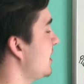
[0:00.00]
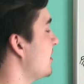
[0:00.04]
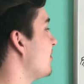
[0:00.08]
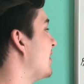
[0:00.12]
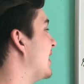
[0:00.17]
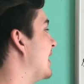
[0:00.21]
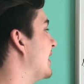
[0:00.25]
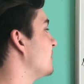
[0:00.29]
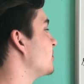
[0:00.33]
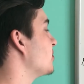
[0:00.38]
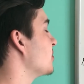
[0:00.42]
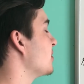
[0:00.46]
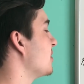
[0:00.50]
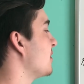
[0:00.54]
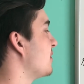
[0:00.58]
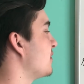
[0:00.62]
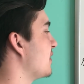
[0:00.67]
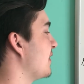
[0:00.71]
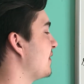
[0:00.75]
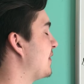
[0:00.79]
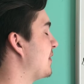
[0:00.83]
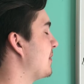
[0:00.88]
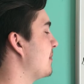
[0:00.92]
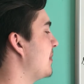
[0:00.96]
arrives with a
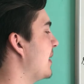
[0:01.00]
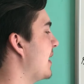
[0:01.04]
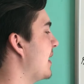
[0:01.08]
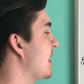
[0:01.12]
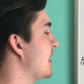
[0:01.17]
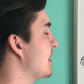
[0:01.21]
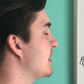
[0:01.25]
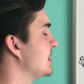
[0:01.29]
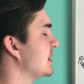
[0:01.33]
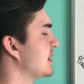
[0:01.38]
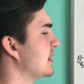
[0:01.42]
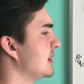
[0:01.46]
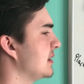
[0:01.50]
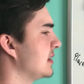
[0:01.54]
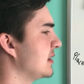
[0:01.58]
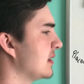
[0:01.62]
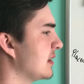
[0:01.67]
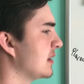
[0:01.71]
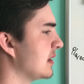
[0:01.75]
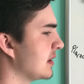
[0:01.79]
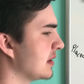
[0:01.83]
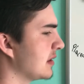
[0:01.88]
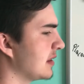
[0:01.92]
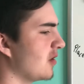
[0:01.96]
friend from Paris.
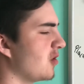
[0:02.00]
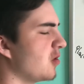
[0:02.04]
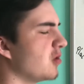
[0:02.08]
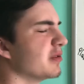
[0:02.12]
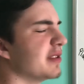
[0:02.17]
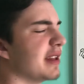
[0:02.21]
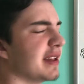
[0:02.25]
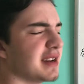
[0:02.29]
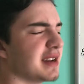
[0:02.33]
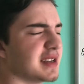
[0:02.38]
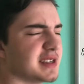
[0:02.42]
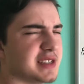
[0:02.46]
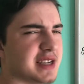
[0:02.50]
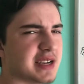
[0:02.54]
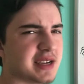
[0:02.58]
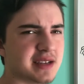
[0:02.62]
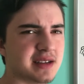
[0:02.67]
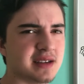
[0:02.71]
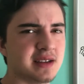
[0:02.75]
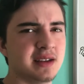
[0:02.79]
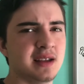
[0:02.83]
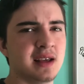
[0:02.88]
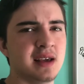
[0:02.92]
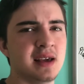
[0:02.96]
Now hold on a second.
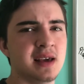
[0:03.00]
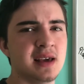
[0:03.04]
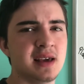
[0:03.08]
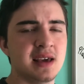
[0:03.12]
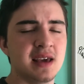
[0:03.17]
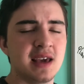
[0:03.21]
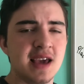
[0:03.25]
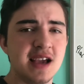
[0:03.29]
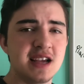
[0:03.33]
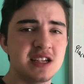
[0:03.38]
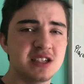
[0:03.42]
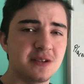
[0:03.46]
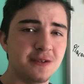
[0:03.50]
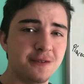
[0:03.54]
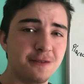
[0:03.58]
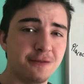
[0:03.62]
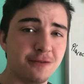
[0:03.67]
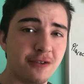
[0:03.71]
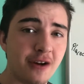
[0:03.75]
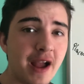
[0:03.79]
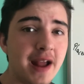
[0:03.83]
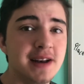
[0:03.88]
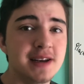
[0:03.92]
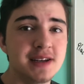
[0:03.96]
His
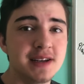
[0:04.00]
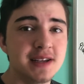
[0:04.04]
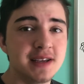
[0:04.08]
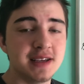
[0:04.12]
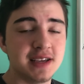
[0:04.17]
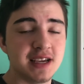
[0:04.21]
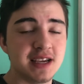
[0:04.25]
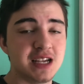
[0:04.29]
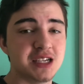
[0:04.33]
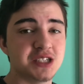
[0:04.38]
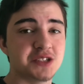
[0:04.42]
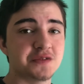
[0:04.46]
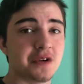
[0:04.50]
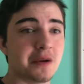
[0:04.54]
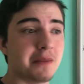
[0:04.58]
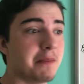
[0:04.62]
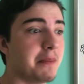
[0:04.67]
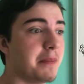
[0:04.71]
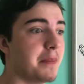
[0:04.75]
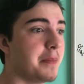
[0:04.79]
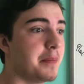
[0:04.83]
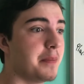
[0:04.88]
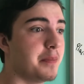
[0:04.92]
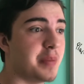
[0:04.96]
friend is from
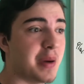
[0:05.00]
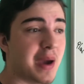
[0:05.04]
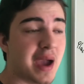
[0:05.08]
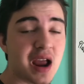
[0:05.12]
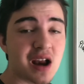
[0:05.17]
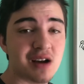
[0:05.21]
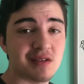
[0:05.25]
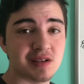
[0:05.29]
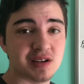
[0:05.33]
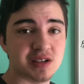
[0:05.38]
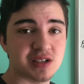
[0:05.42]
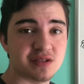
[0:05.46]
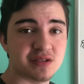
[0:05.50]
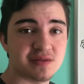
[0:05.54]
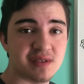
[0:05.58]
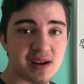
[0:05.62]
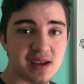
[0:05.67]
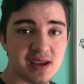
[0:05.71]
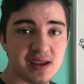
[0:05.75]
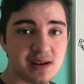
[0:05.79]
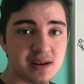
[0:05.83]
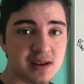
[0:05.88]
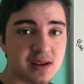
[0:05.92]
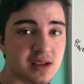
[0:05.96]
Paris,
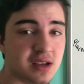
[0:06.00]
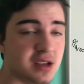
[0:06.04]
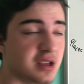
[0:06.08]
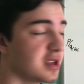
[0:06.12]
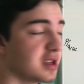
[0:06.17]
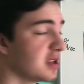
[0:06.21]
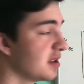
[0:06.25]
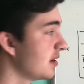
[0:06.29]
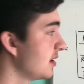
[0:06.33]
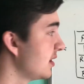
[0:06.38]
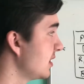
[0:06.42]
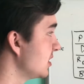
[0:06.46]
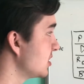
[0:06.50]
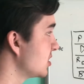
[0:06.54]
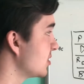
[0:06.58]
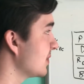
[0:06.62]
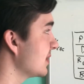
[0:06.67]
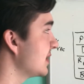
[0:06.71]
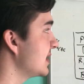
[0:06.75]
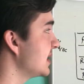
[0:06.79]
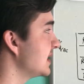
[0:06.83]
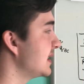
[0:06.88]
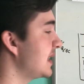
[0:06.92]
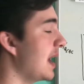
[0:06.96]
right? So
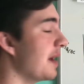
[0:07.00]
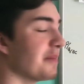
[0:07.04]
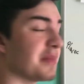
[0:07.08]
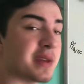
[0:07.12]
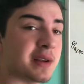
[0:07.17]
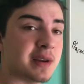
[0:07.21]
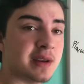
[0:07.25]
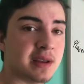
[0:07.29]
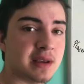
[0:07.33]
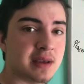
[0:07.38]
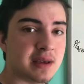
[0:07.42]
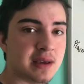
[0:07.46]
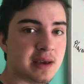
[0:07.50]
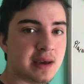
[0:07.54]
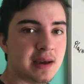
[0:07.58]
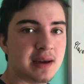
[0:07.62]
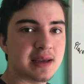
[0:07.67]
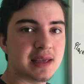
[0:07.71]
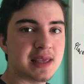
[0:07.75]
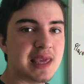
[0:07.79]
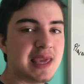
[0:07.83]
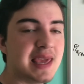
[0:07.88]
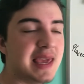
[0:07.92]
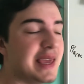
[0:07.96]
what does that mean?
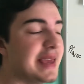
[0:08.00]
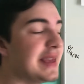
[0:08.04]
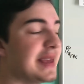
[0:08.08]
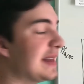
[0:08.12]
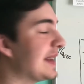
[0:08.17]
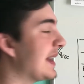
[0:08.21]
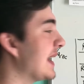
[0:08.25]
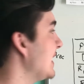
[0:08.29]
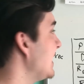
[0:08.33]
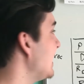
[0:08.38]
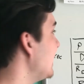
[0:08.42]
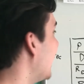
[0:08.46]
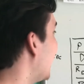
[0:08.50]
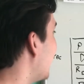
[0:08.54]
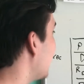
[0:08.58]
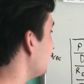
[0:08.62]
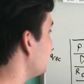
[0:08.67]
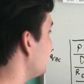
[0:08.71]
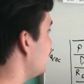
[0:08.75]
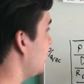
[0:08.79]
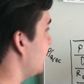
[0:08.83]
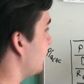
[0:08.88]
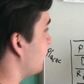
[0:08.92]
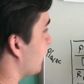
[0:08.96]
He cannot
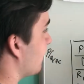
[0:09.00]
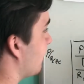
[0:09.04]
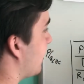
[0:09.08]
be from